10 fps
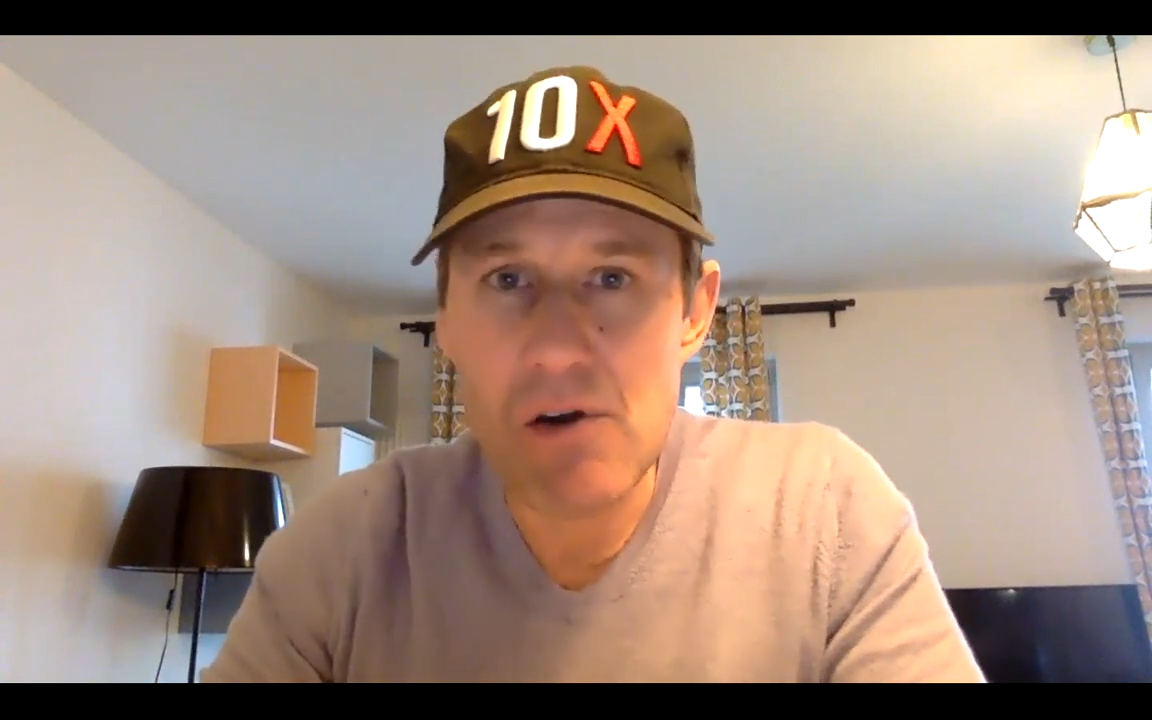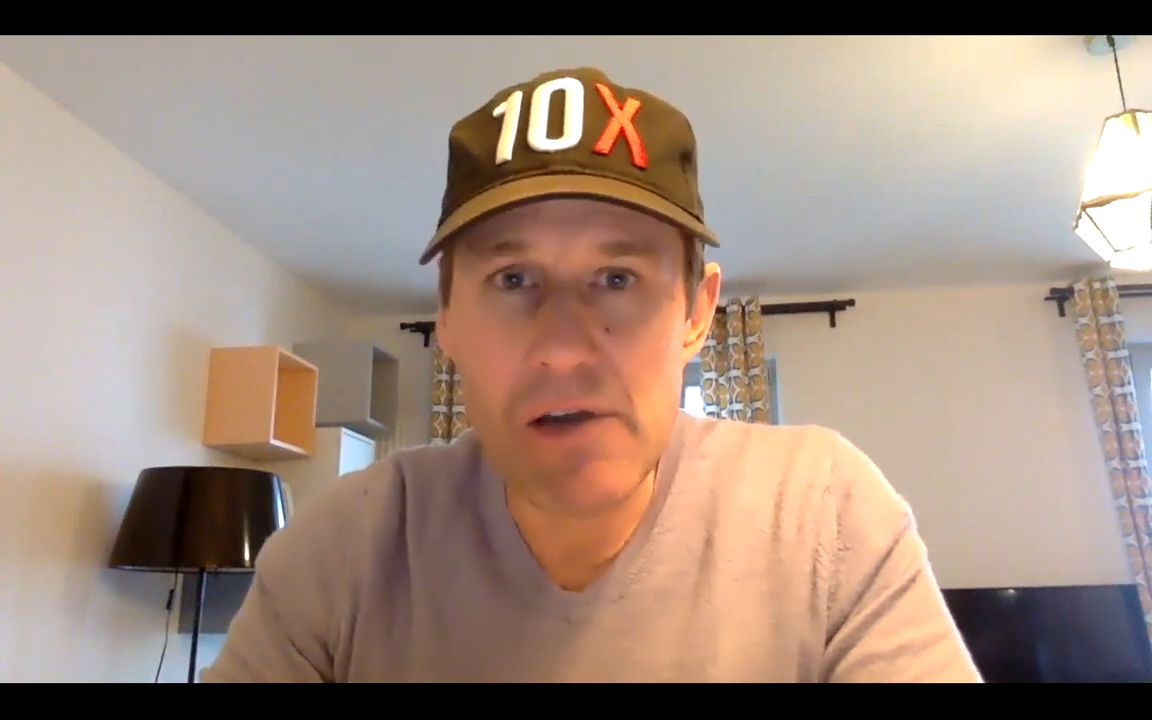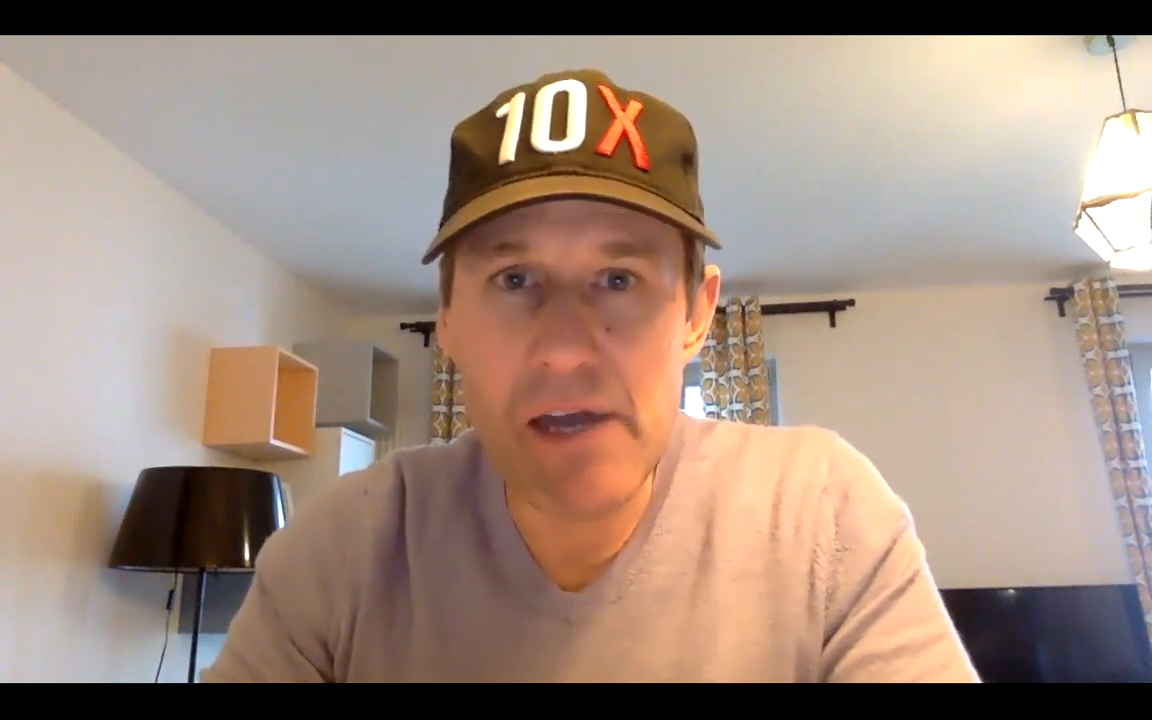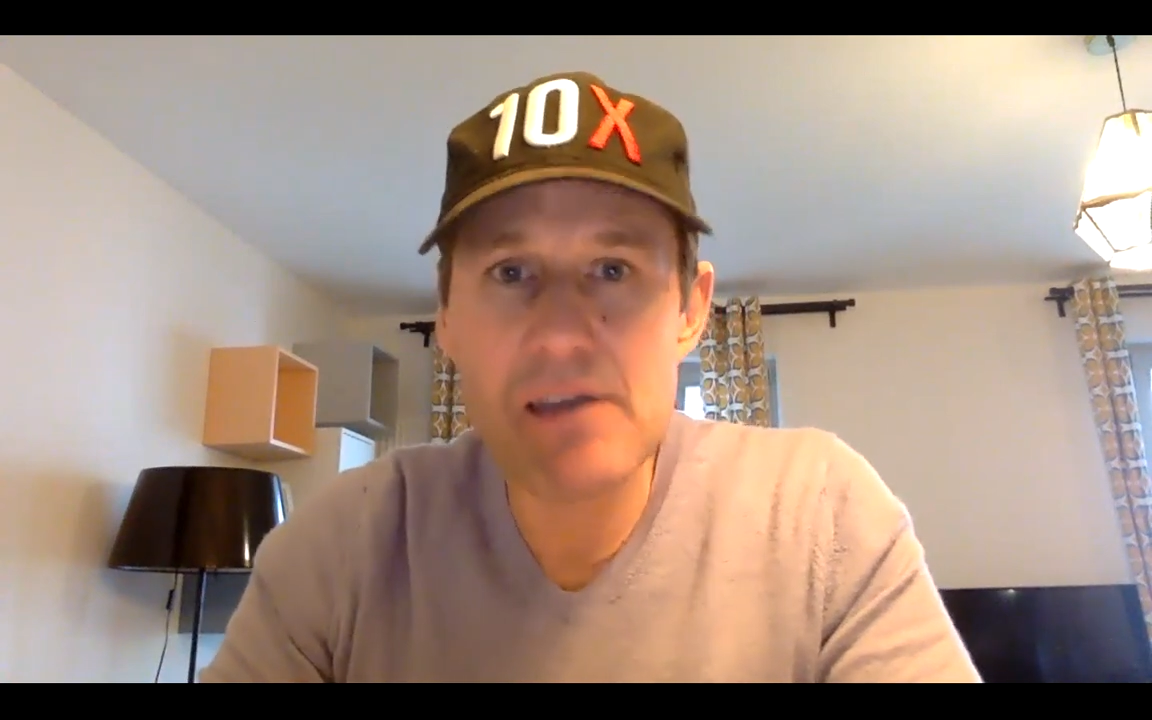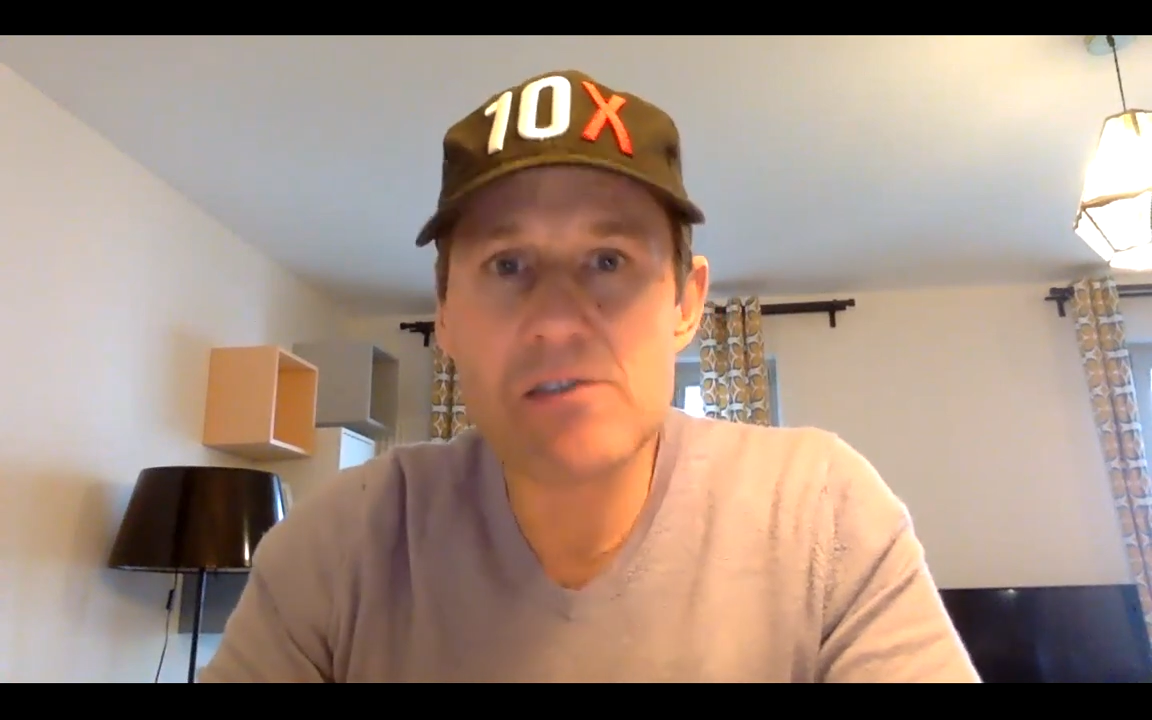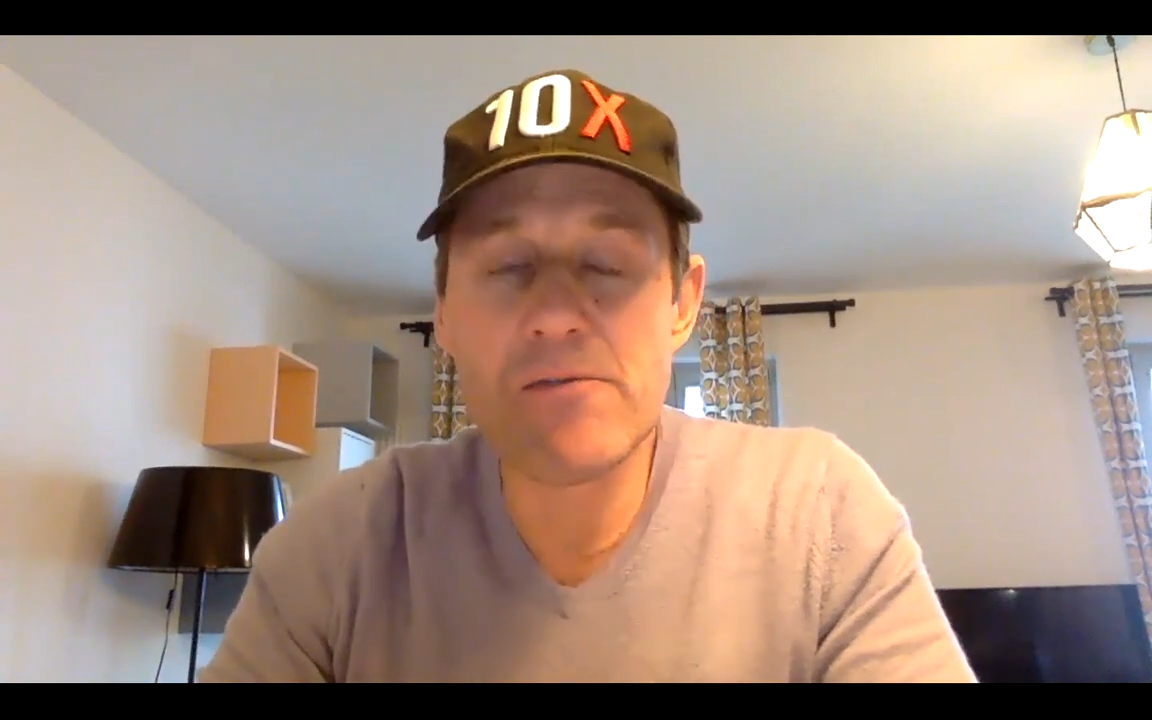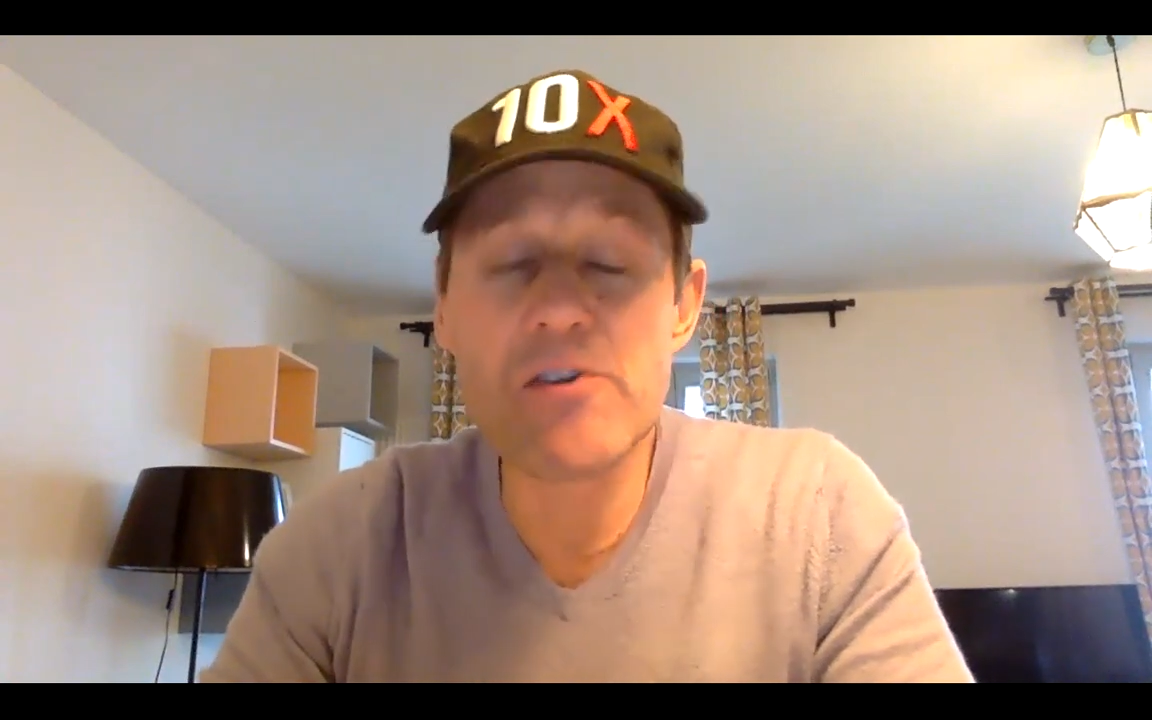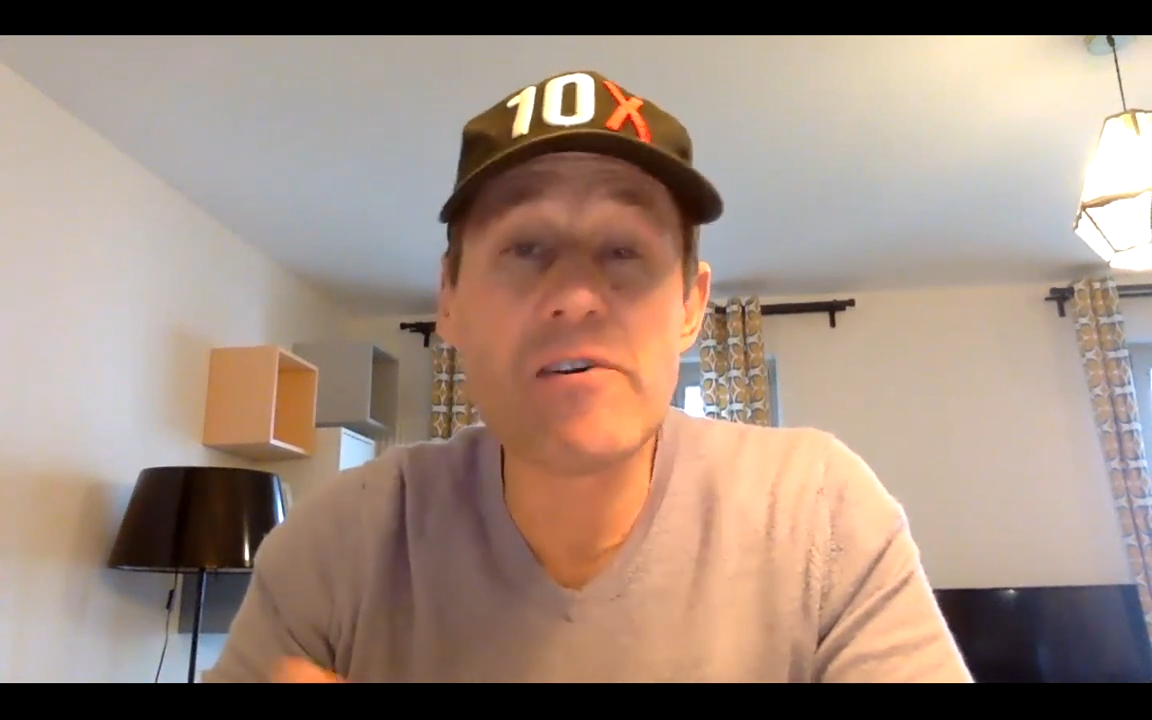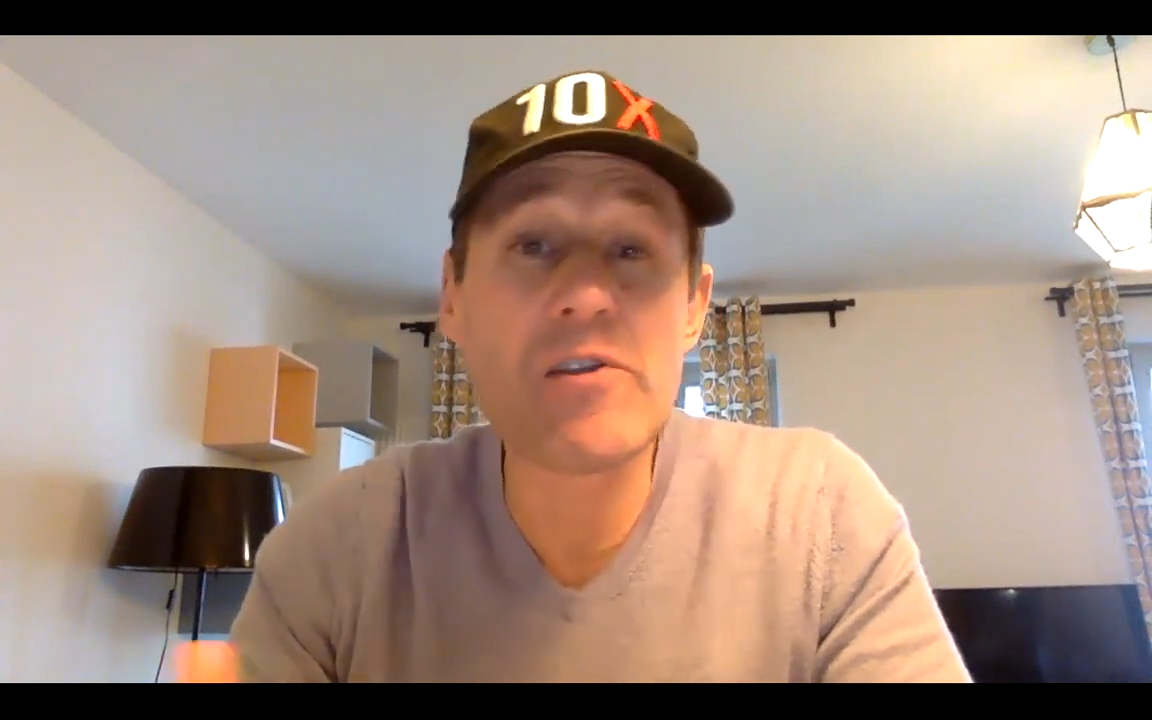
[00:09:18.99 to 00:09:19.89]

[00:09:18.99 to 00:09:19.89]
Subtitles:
Okay. So first of all,